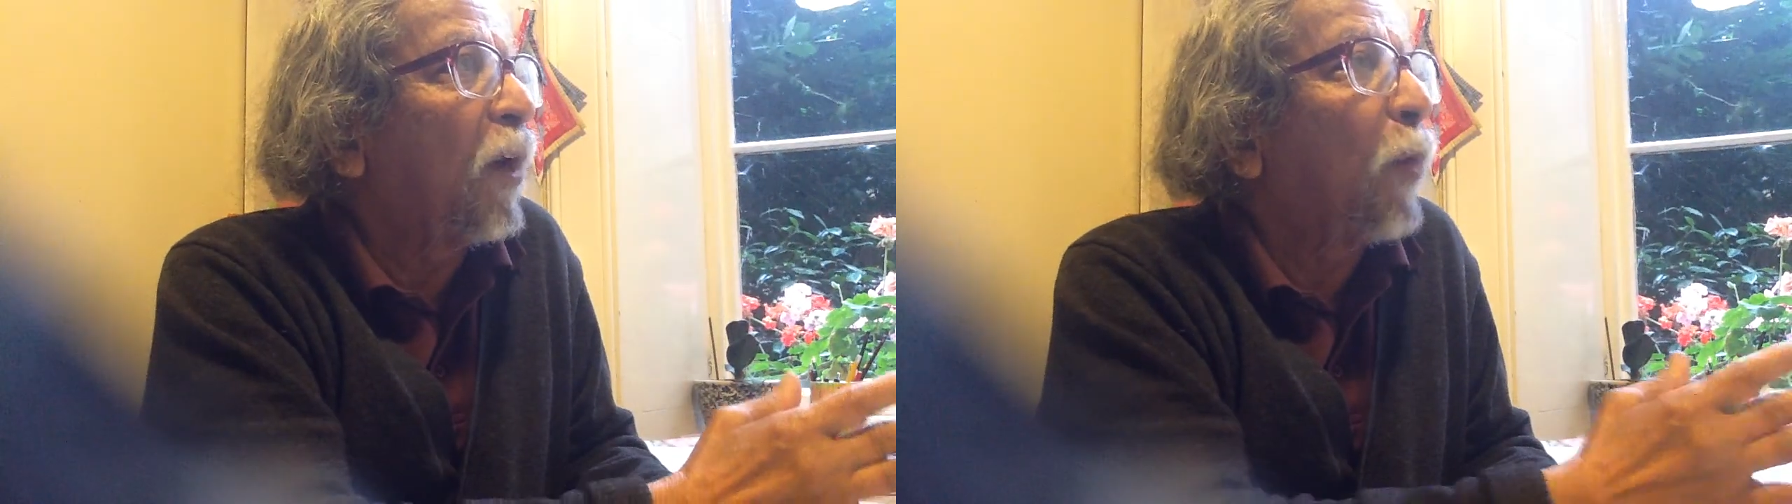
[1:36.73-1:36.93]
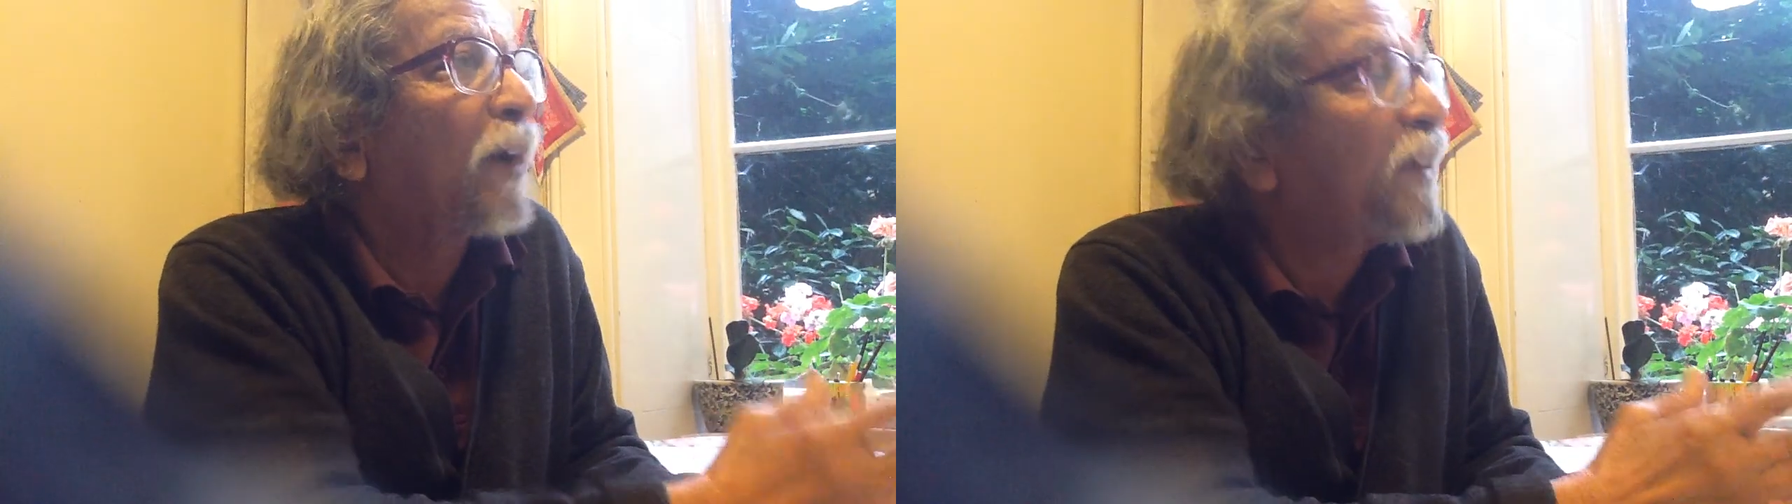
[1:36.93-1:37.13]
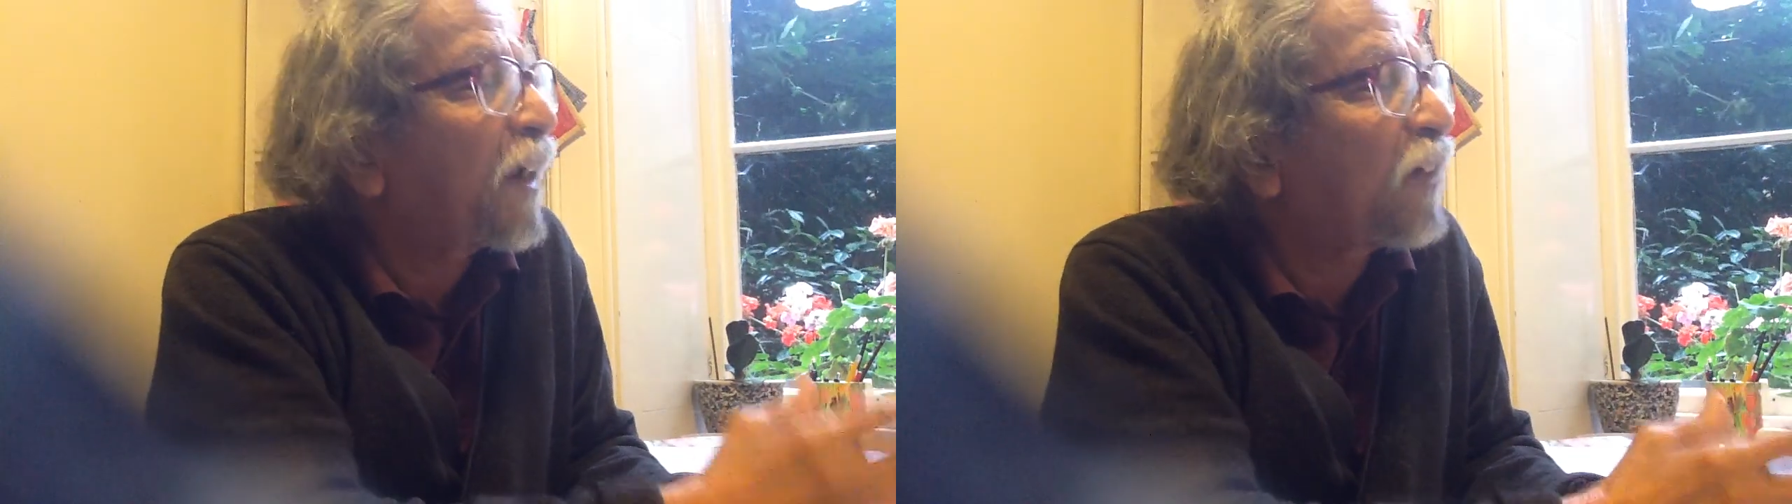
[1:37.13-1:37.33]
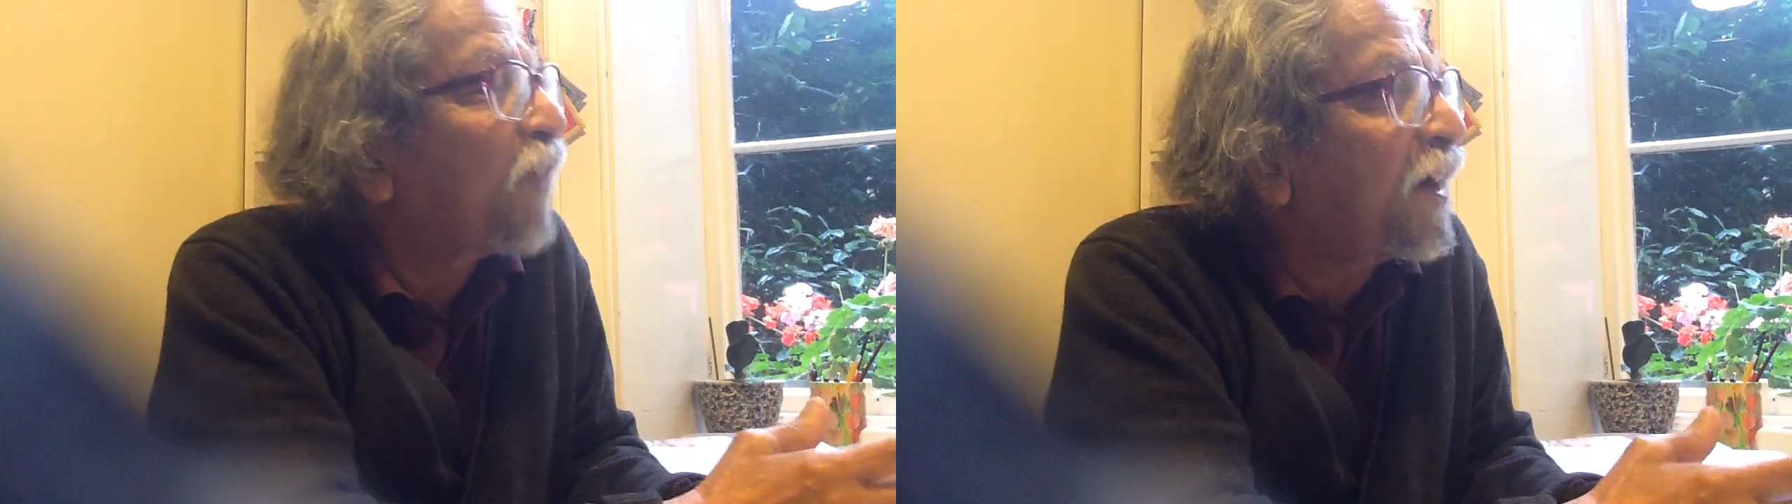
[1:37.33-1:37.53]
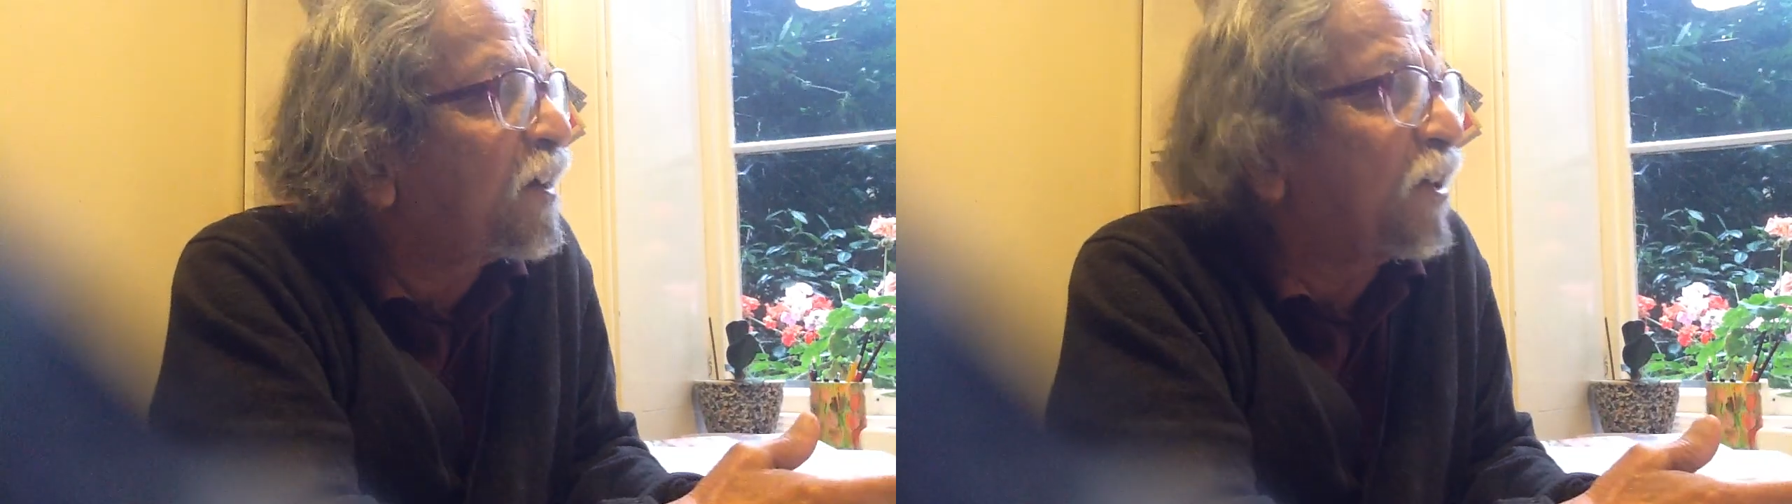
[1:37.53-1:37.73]
what the
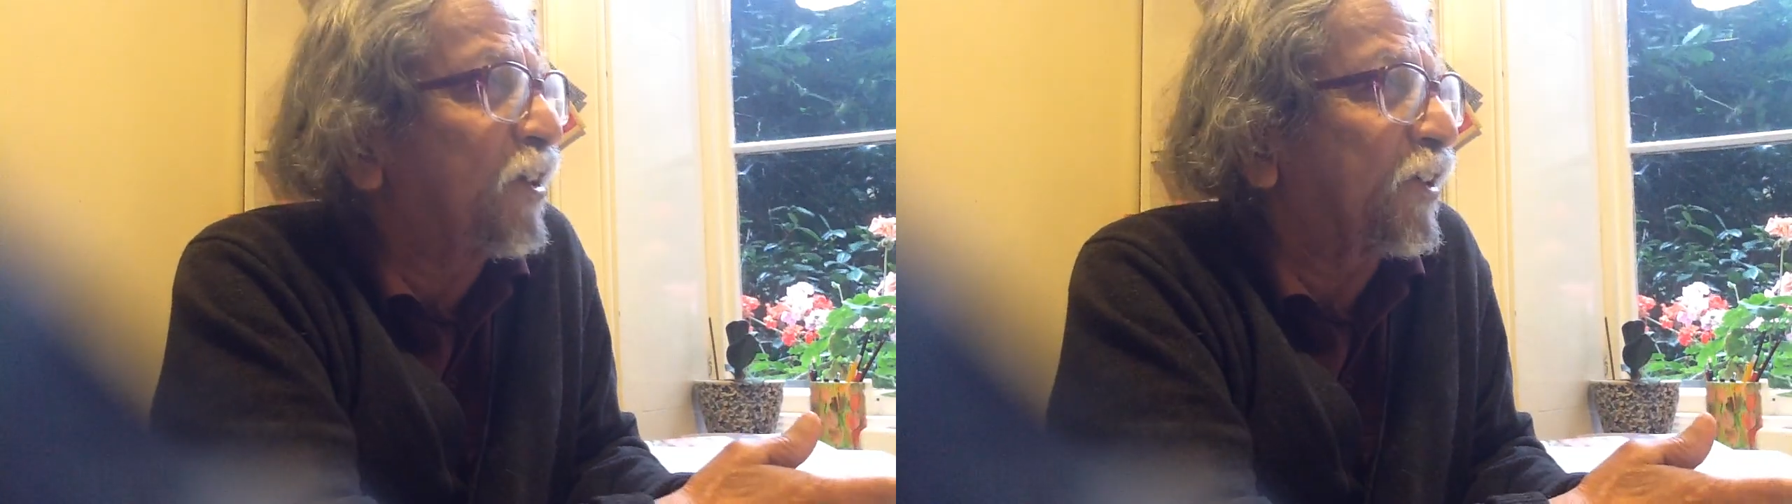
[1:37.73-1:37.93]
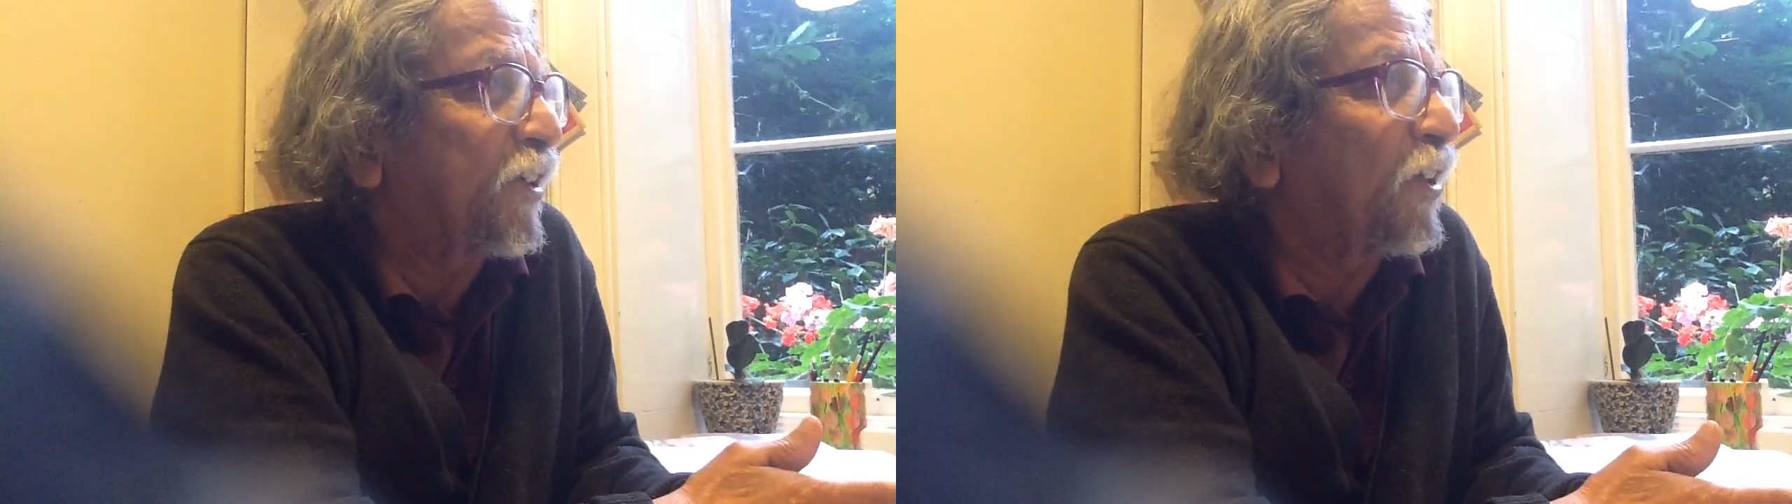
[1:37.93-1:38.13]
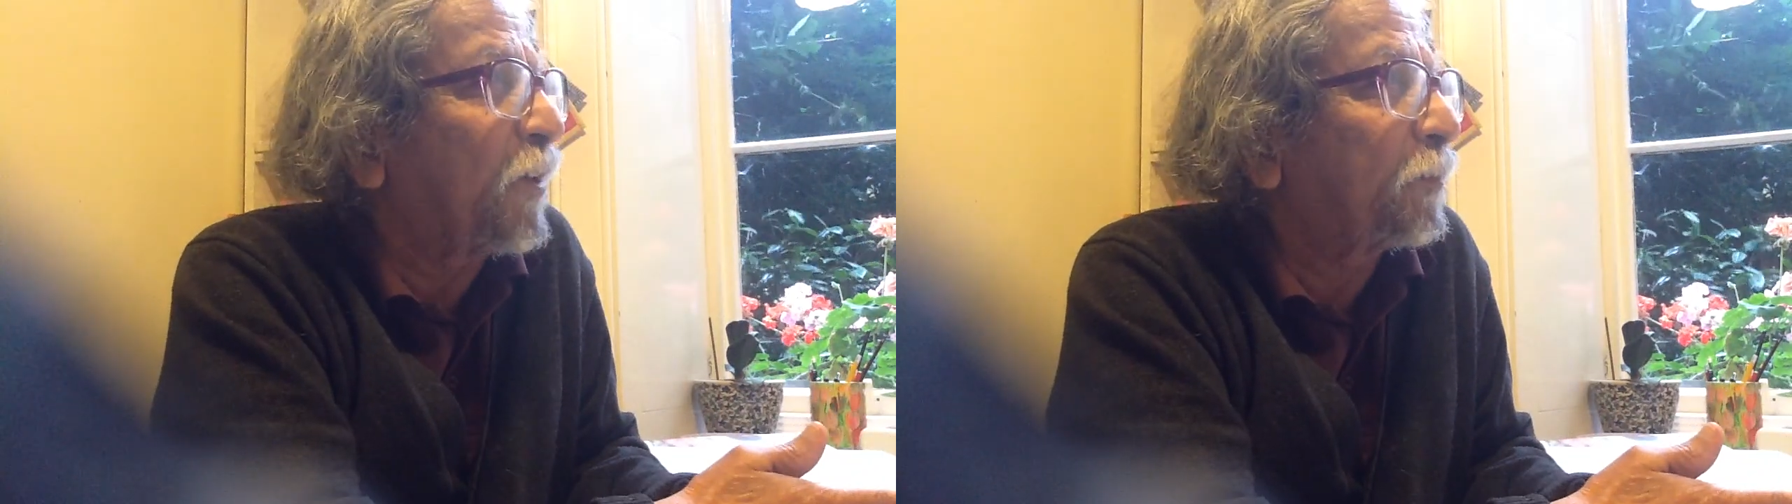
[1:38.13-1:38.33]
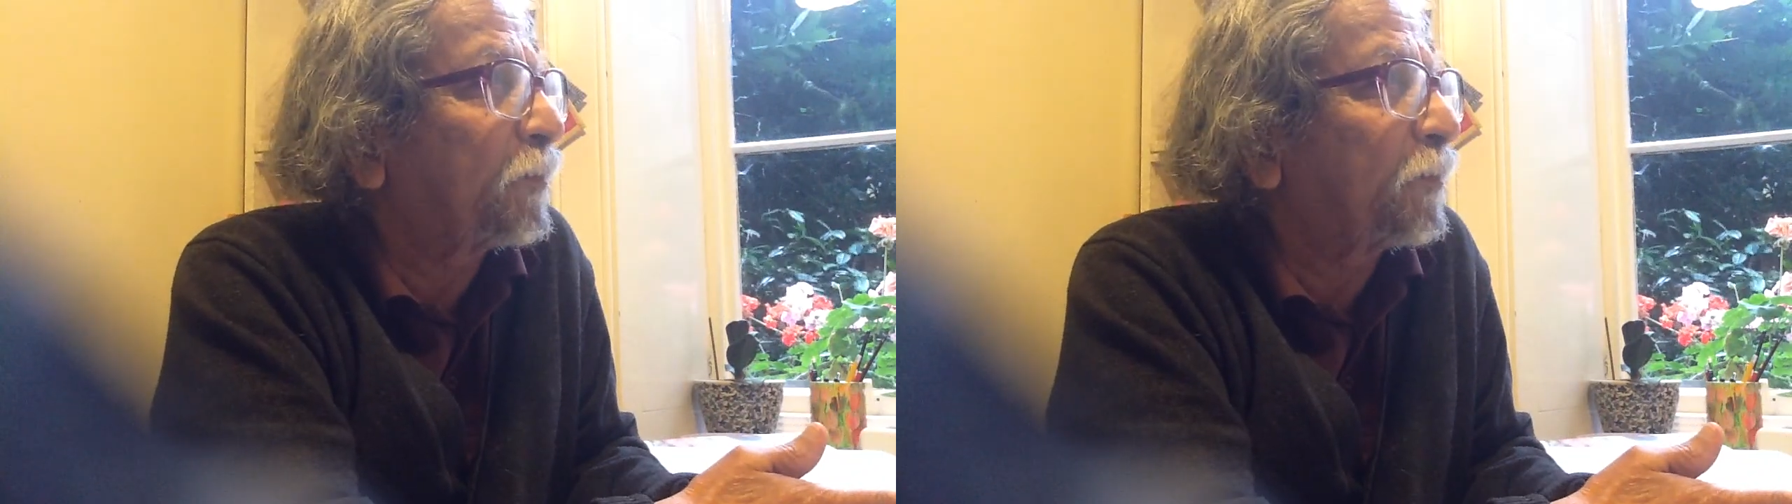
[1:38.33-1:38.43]
advantages are.